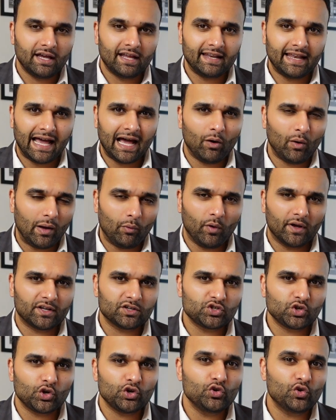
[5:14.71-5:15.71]
And now I want to
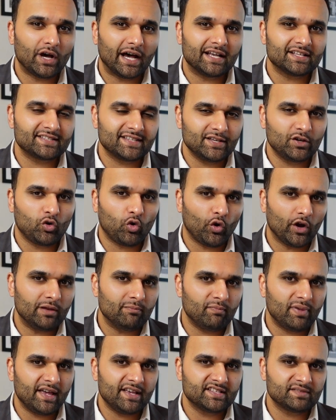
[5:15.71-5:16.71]
show you guys the
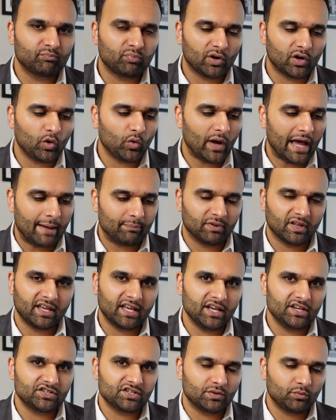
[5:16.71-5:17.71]
Coinbase Pro
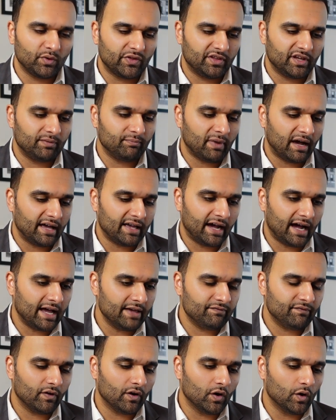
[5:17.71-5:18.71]
application within my
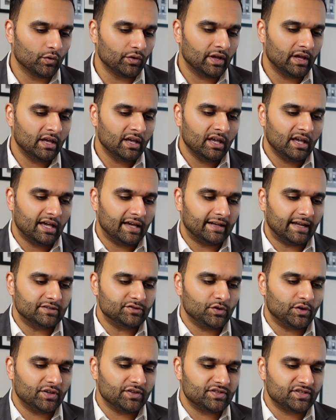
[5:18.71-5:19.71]
iPhone. And as
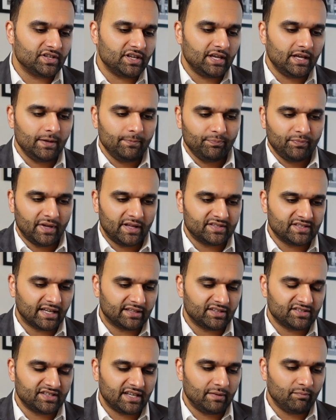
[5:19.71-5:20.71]
you can see, it's got
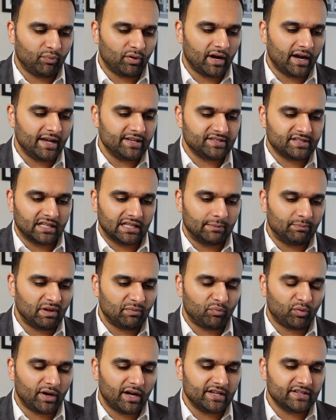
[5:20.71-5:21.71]
the same price, the
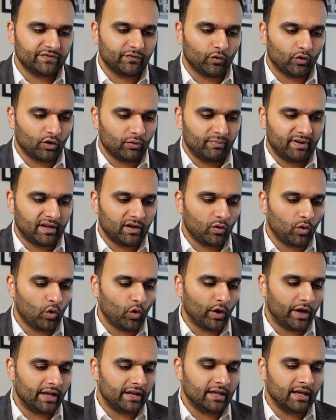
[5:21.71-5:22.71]
limit price for
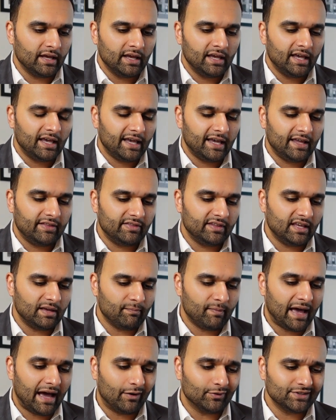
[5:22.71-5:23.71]
Bitcoin, and the
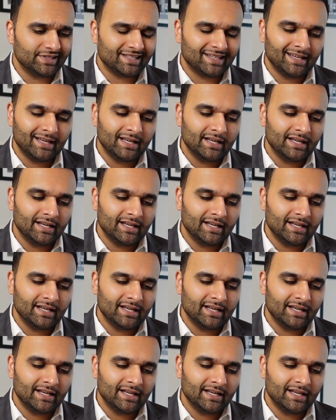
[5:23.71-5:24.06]
amount.